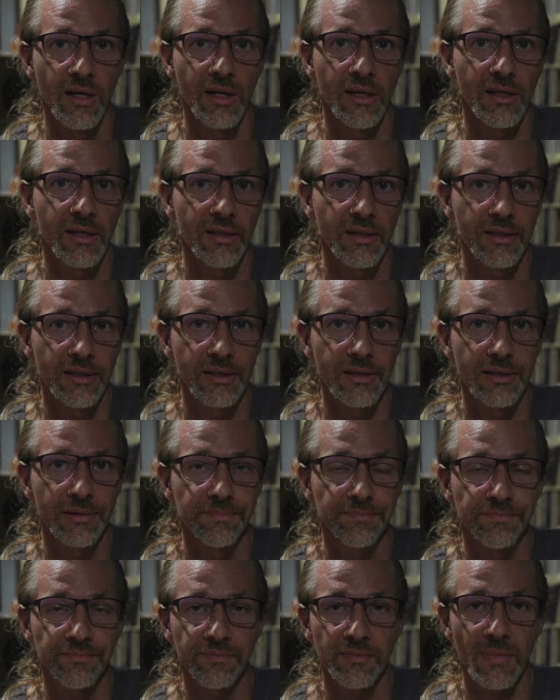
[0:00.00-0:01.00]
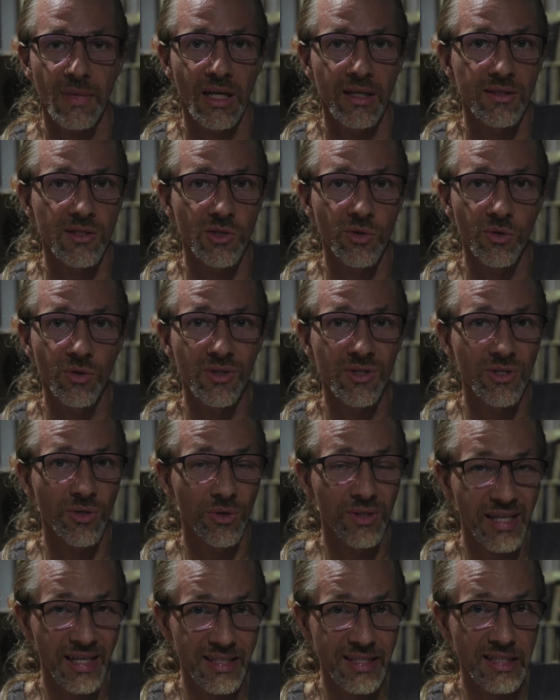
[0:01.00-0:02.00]
Um, so so
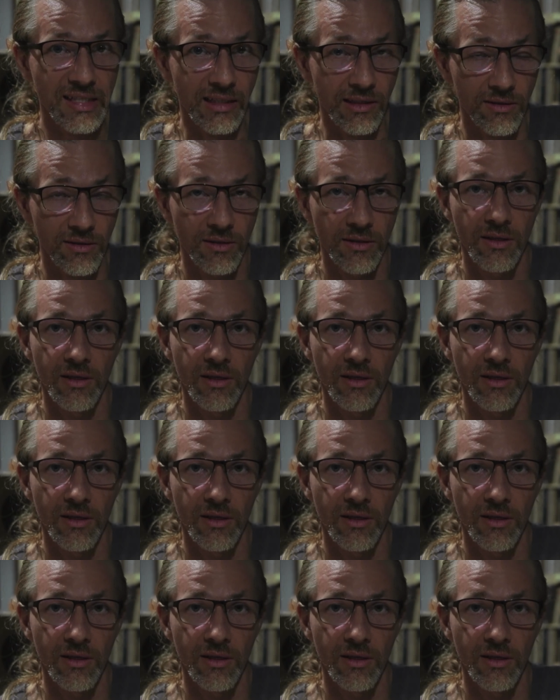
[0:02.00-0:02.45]
that's it.